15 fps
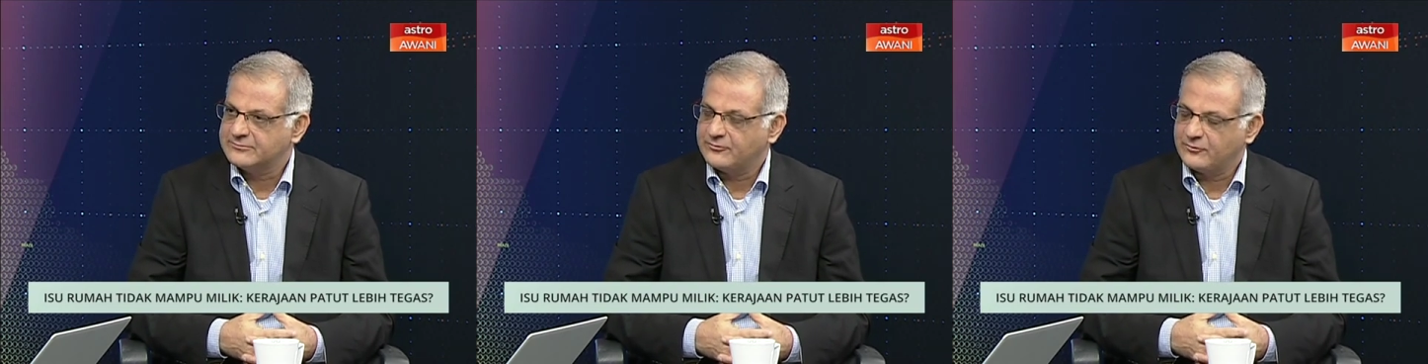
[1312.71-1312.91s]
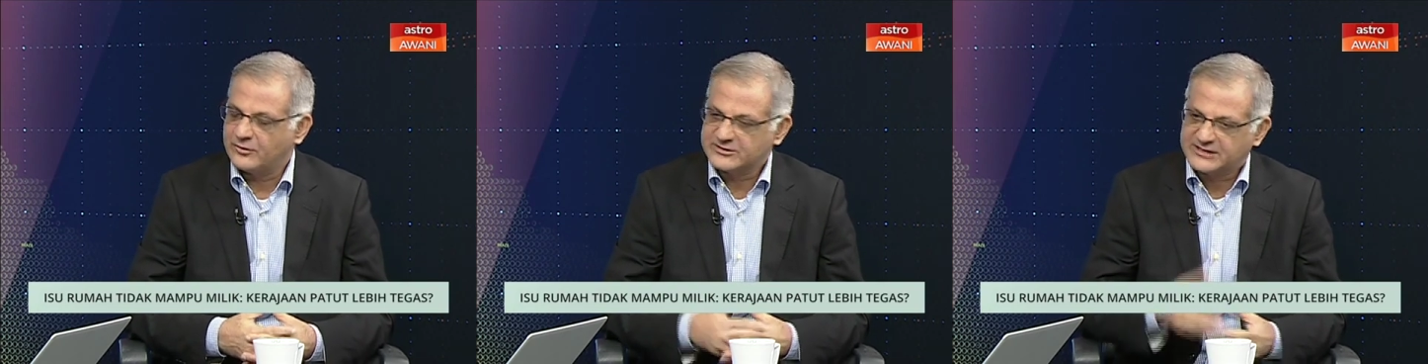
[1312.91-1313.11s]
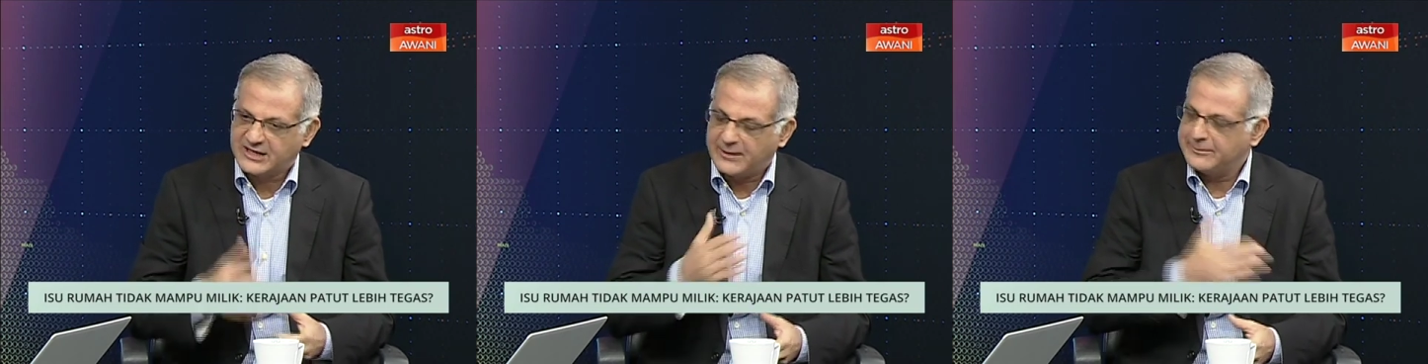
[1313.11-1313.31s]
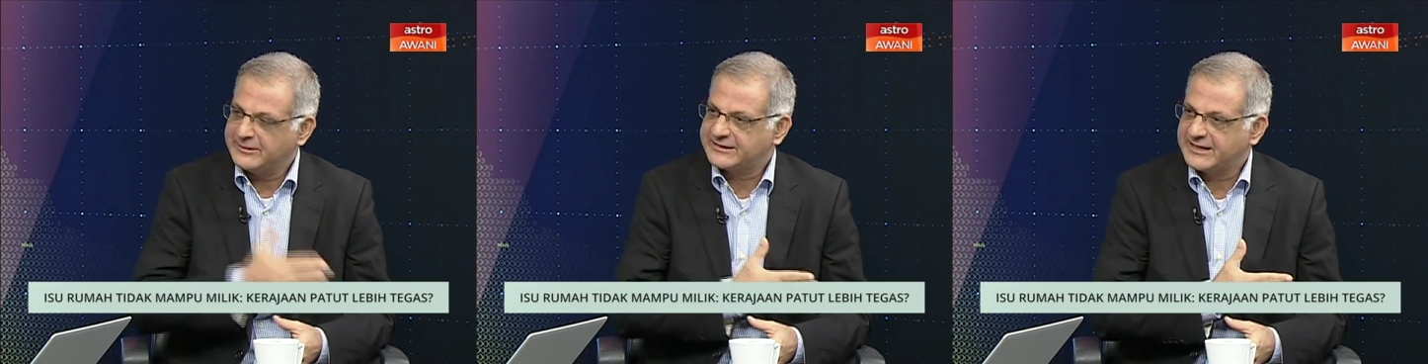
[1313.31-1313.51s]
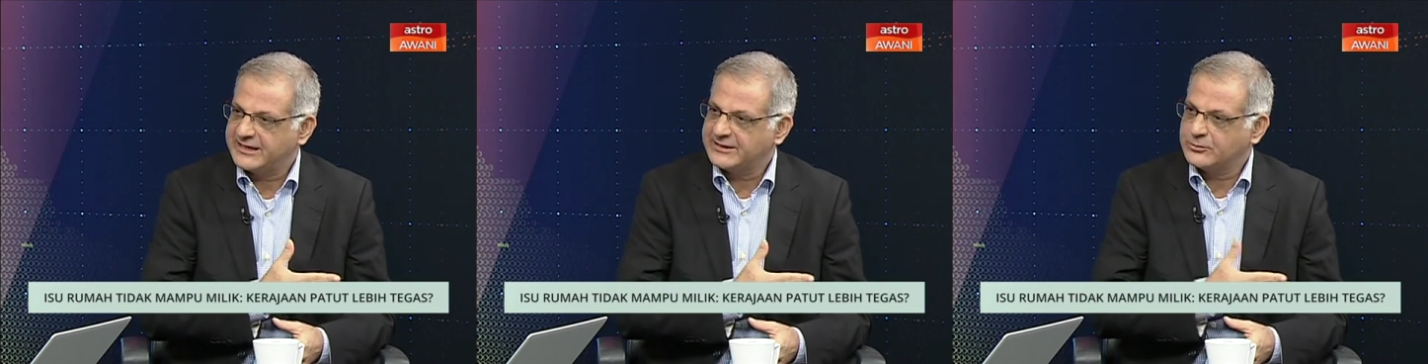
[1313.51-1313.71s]
what
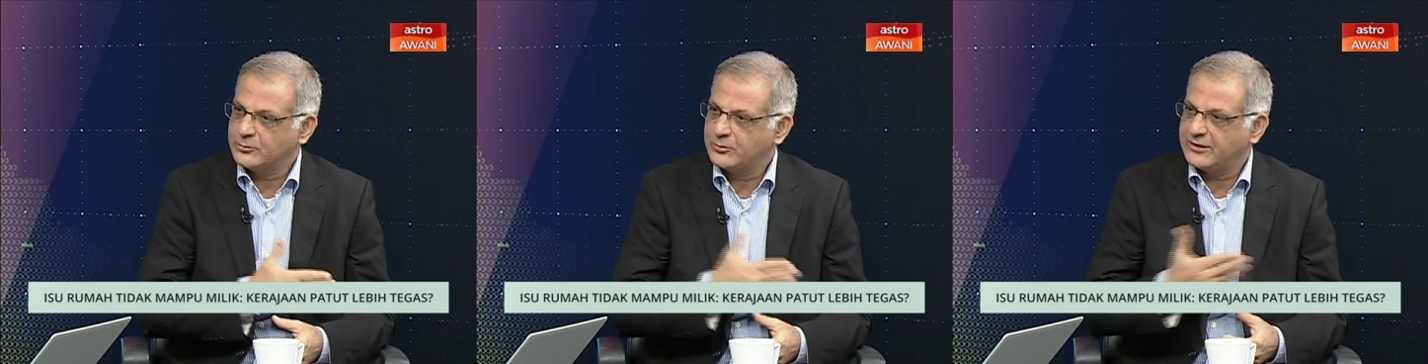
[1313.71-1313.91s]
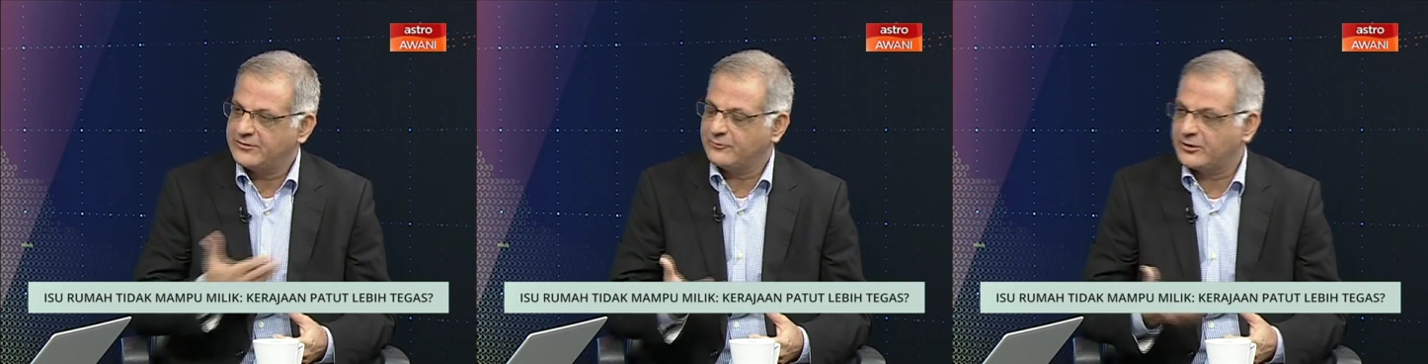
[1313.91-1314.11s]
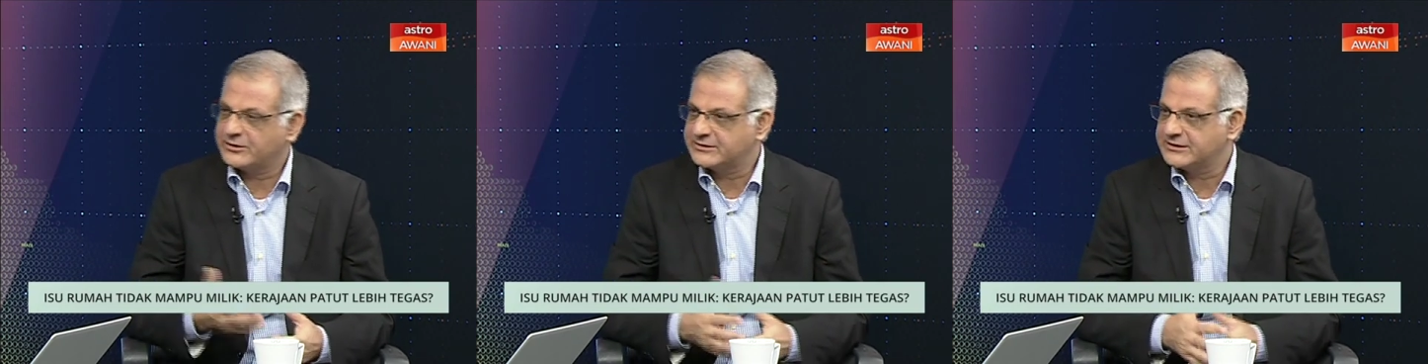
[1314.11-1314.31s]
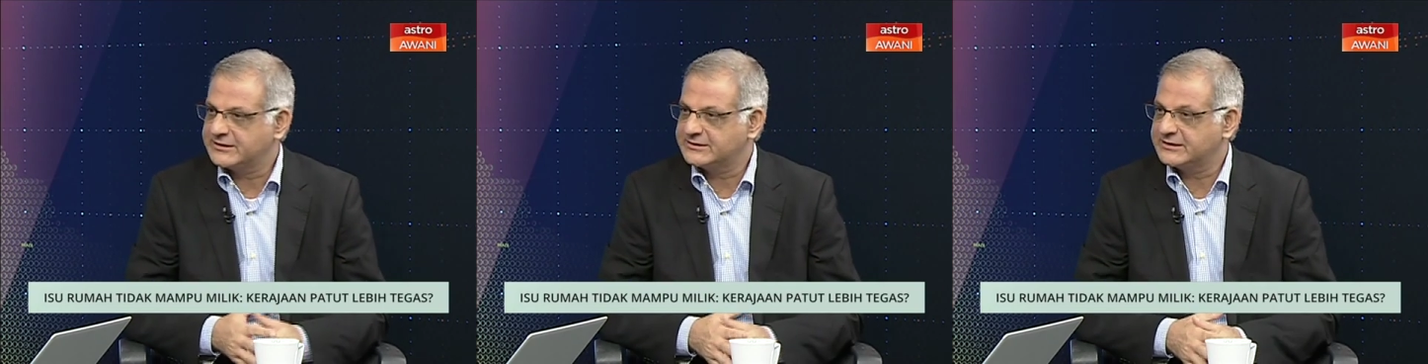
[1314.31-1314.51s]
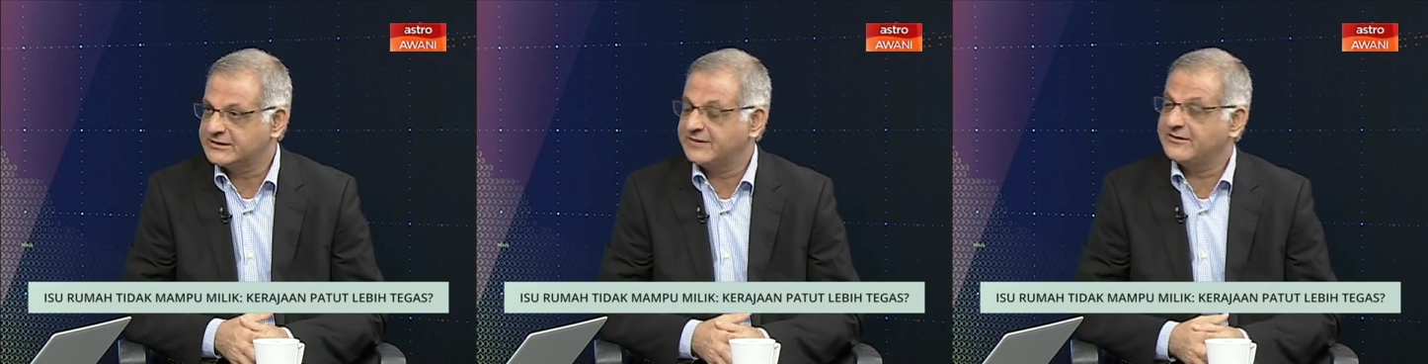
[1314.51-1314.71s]
government can do and what
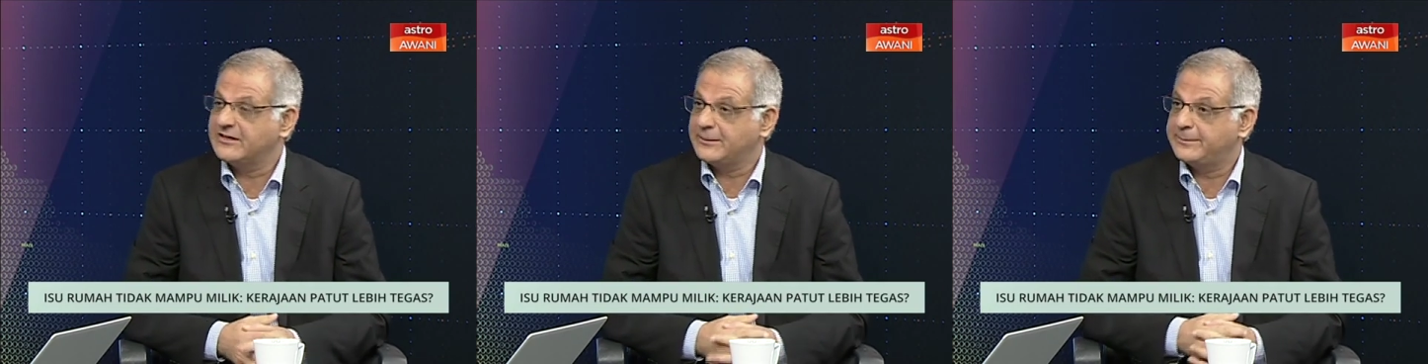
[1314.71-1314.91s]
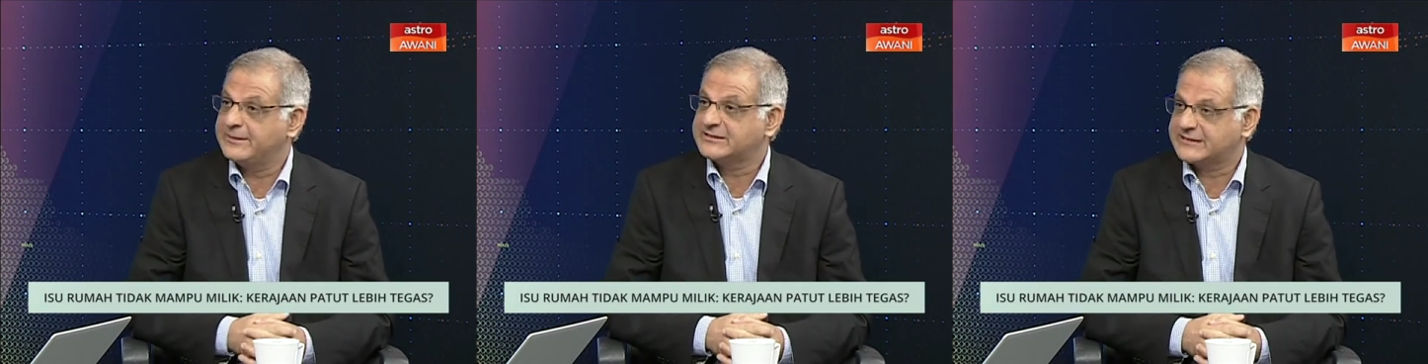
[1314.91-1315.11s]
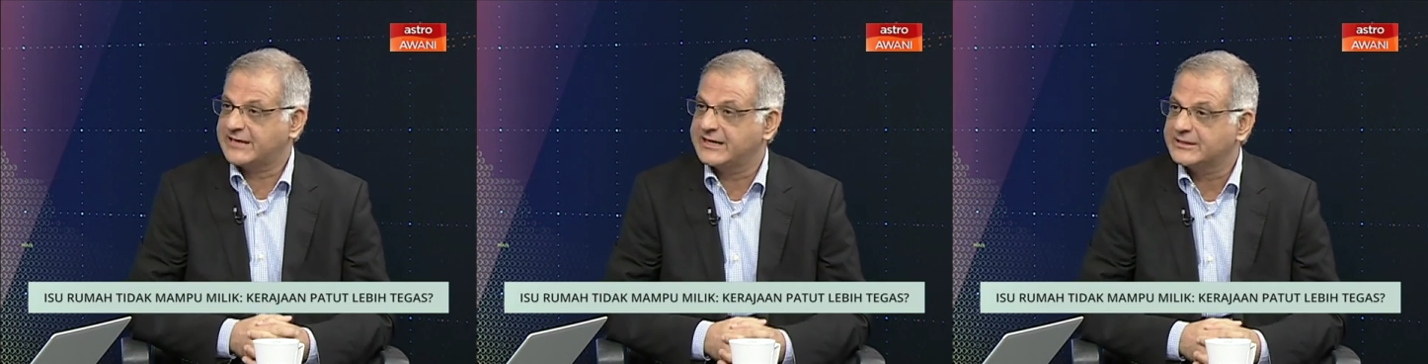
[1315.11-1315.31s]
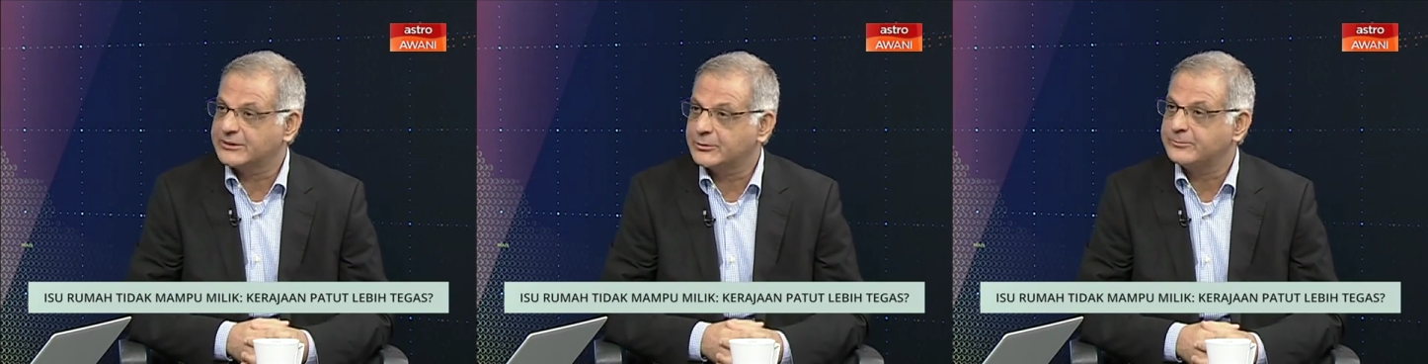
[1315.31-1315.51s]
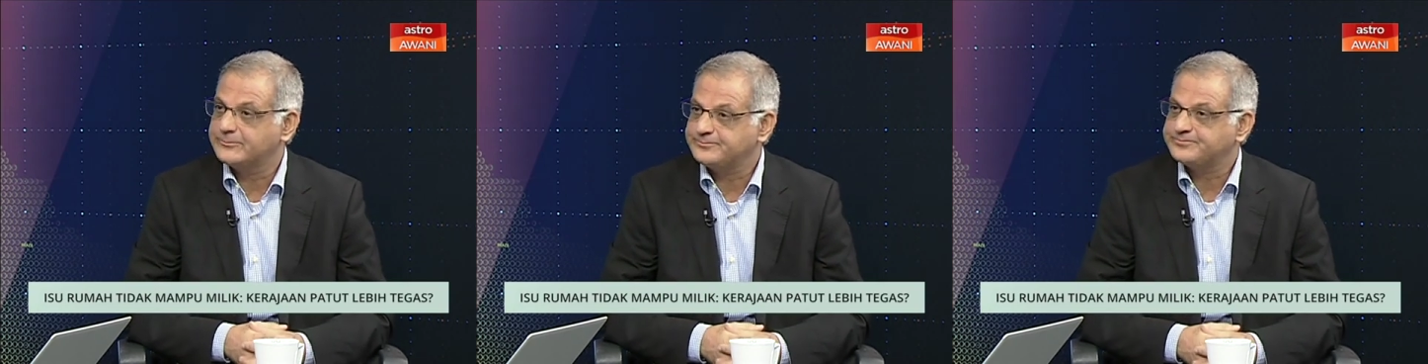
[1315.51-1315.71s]
the developers can do.